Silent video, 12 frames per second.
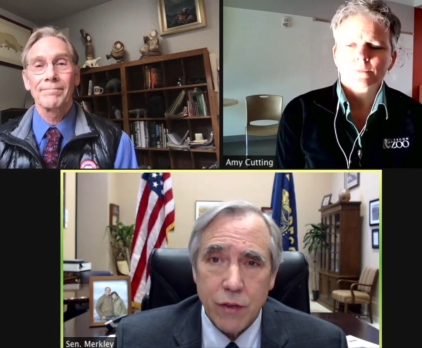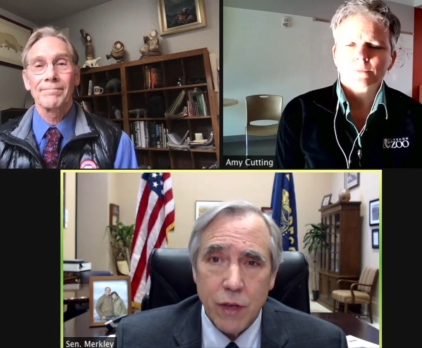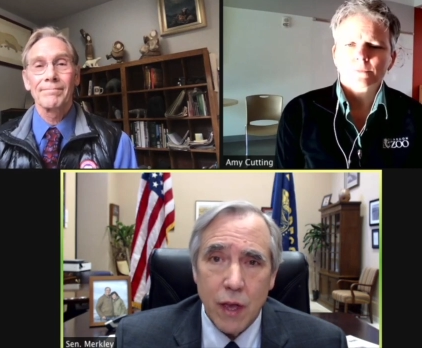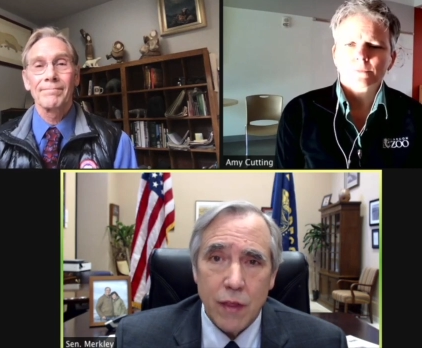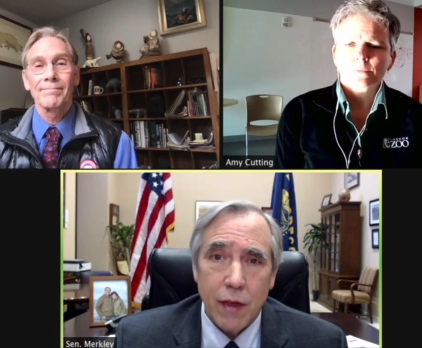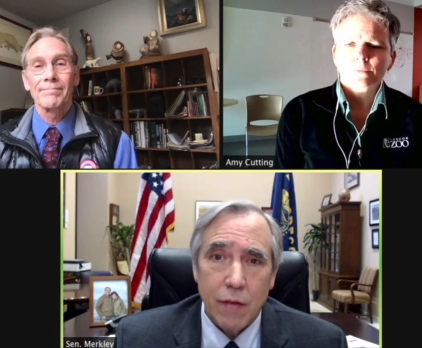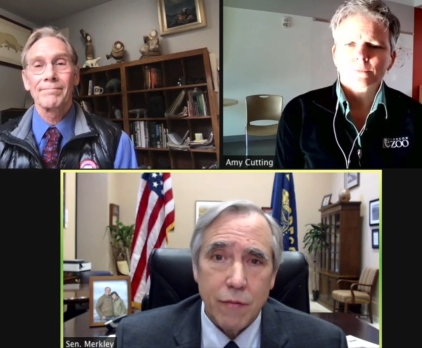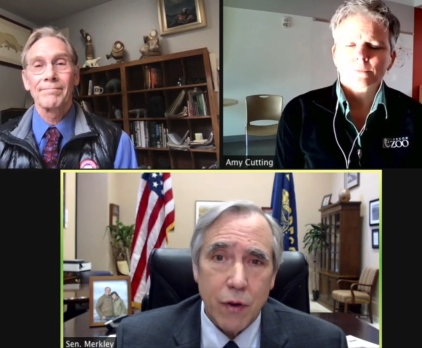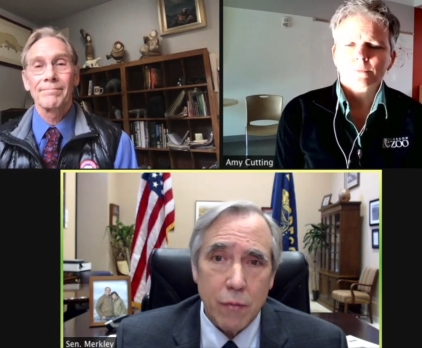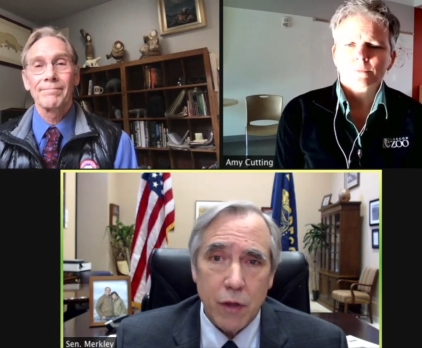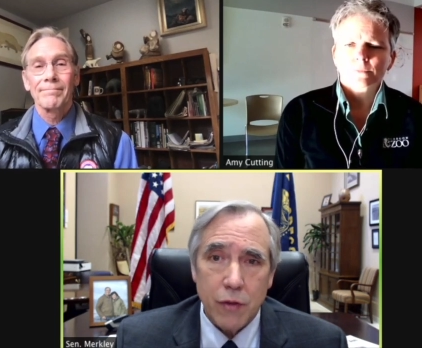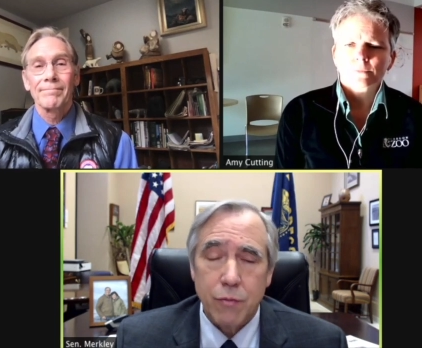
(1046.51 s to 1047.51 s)
Speaker 1: That very
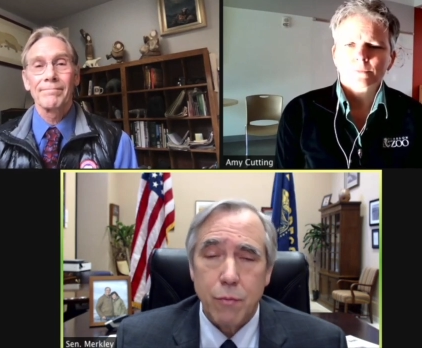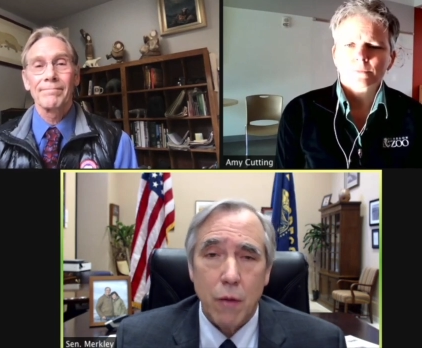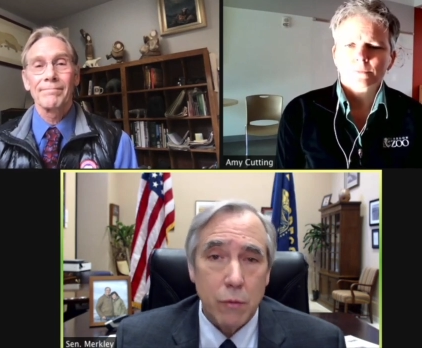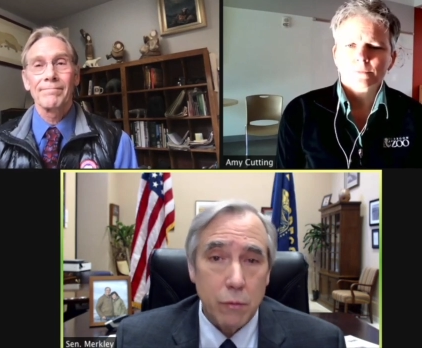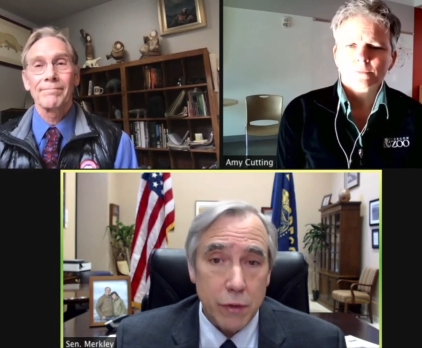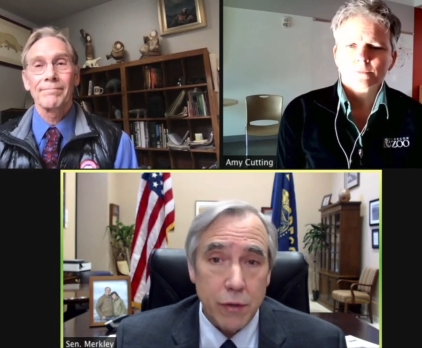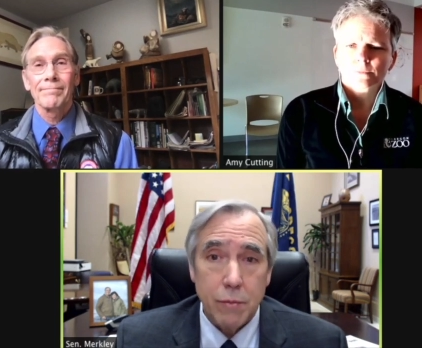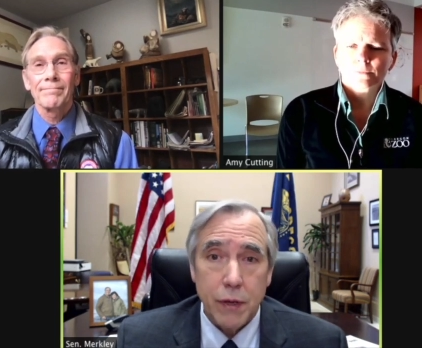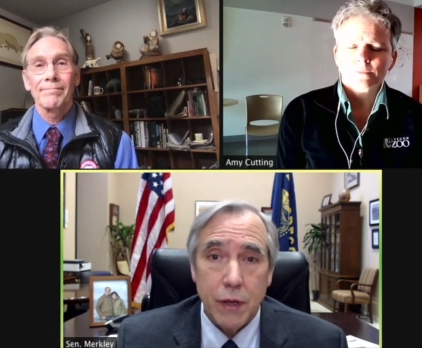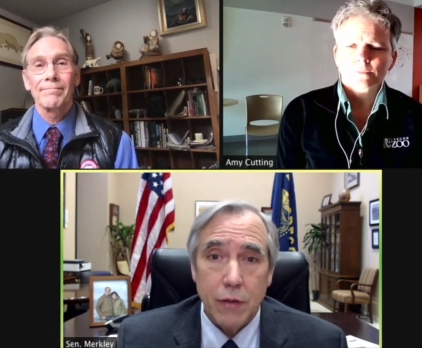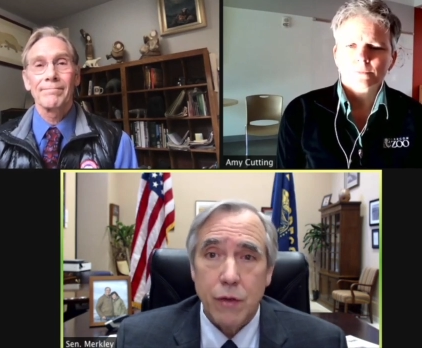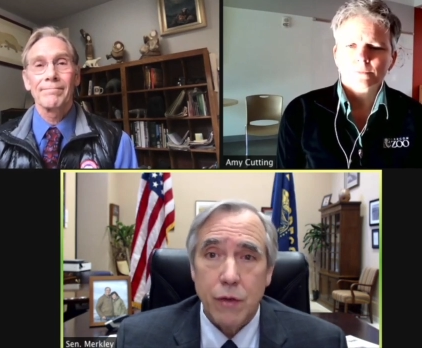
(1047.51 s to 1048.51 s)
much probably depends
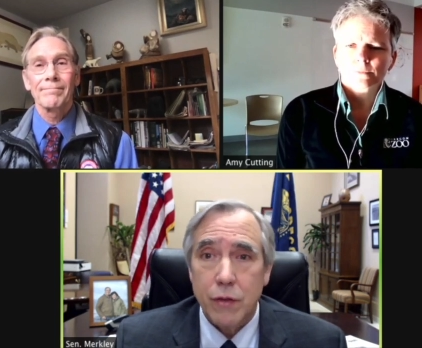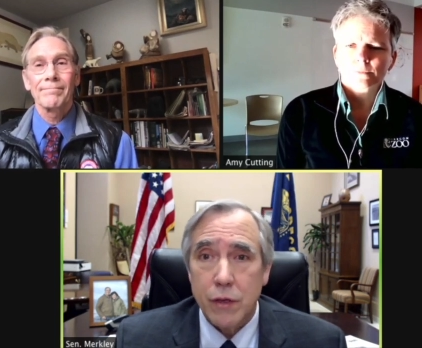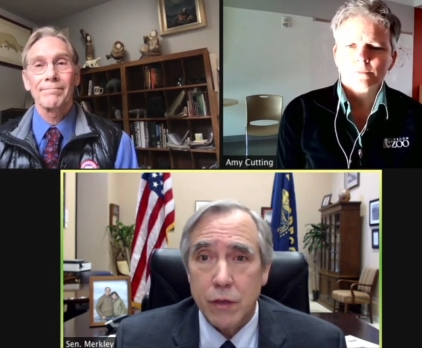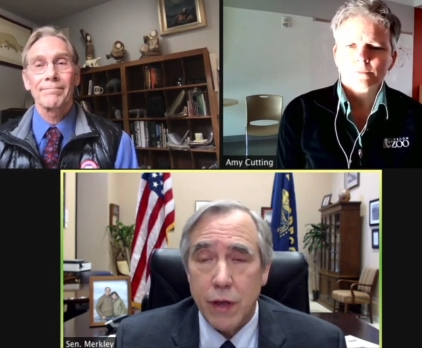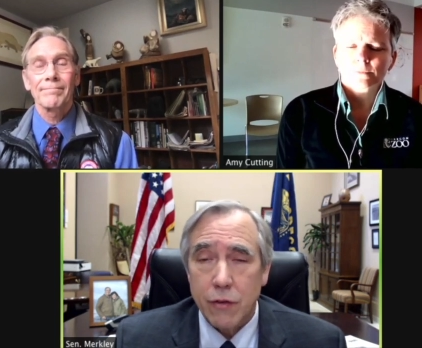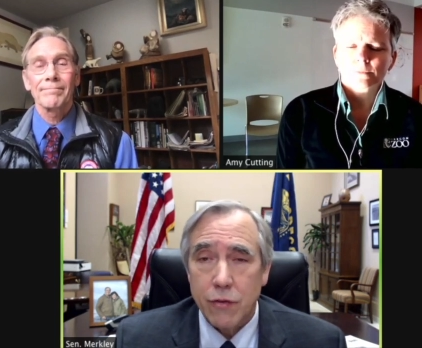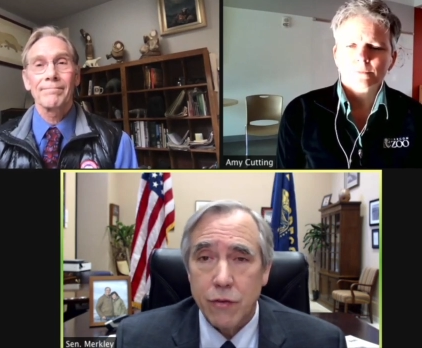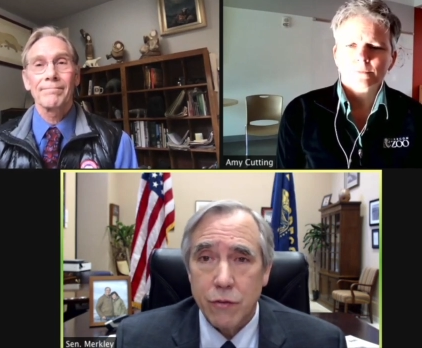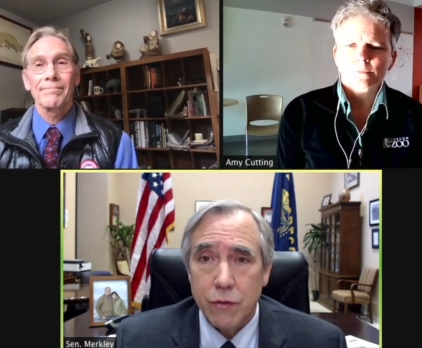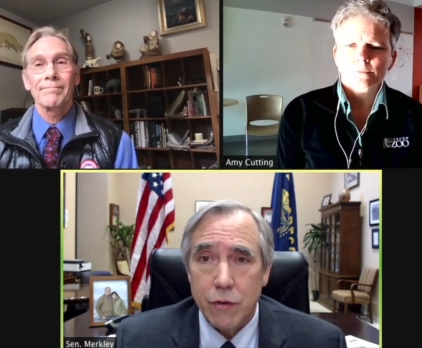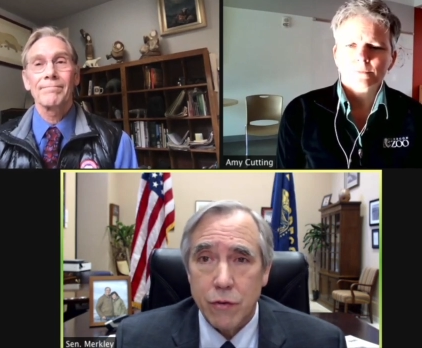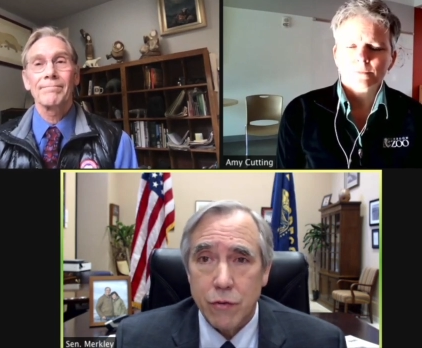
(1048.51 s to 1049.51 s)
on the elections
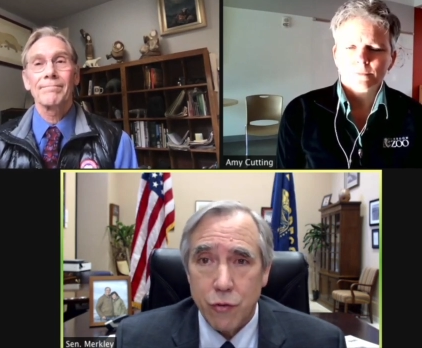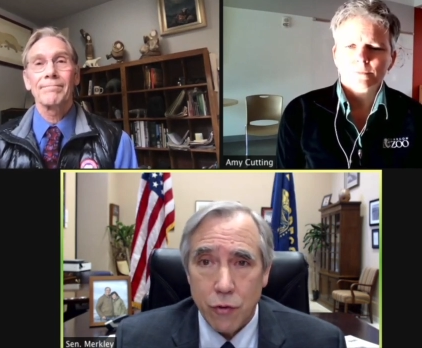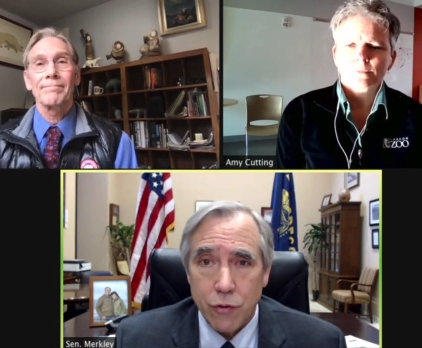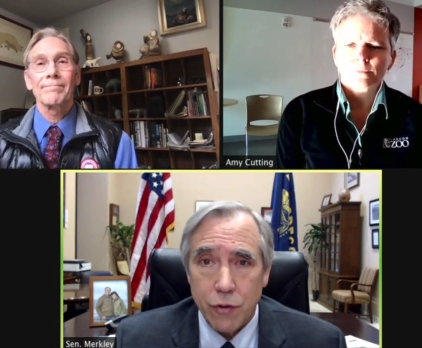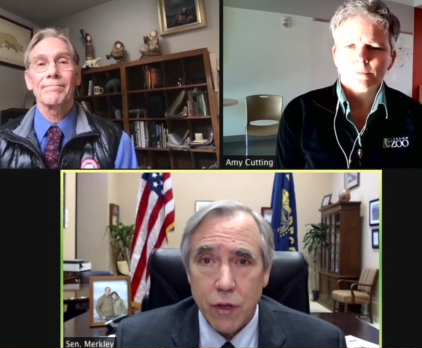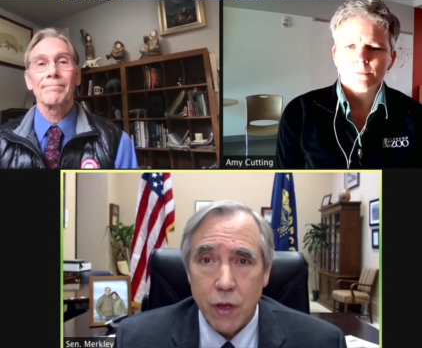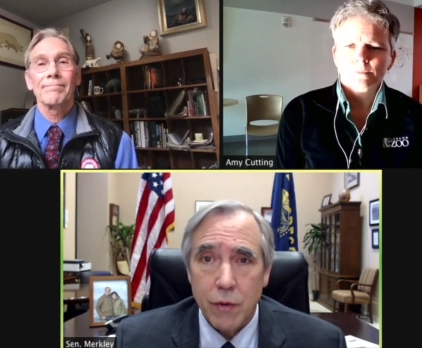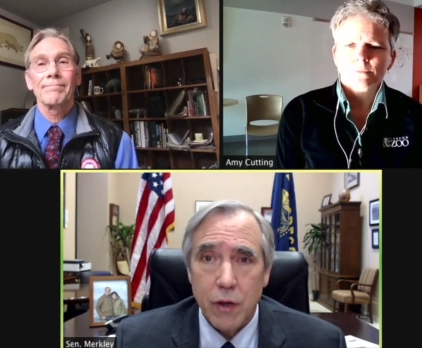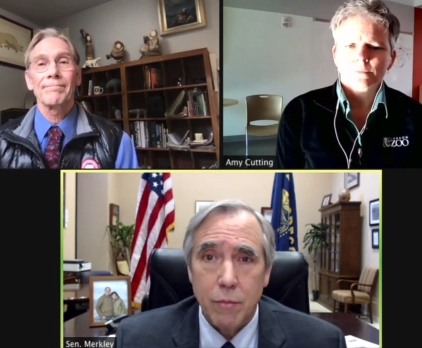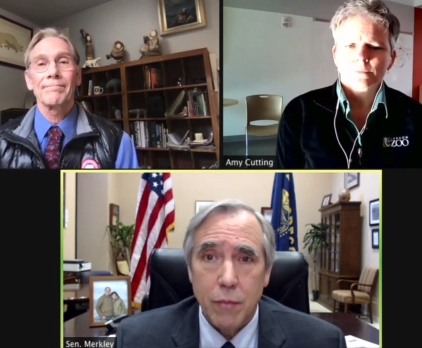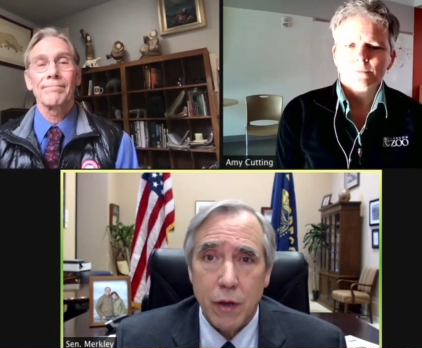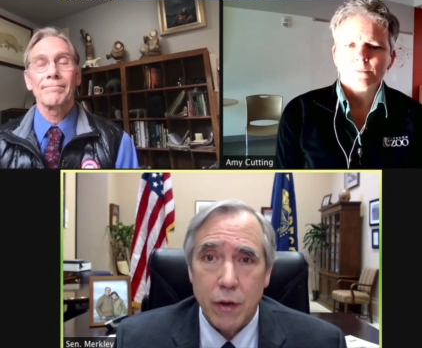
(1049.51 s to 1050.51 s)
in Georgia coming up
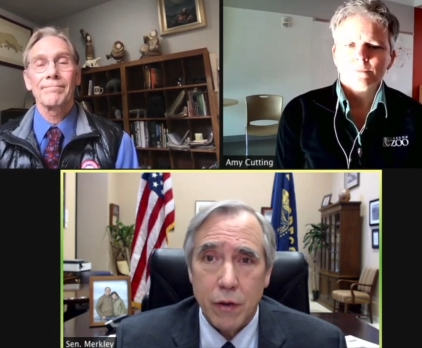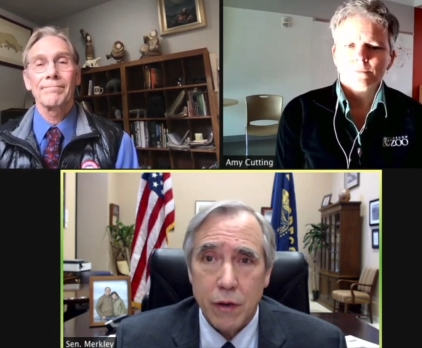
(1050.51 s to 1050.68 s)
on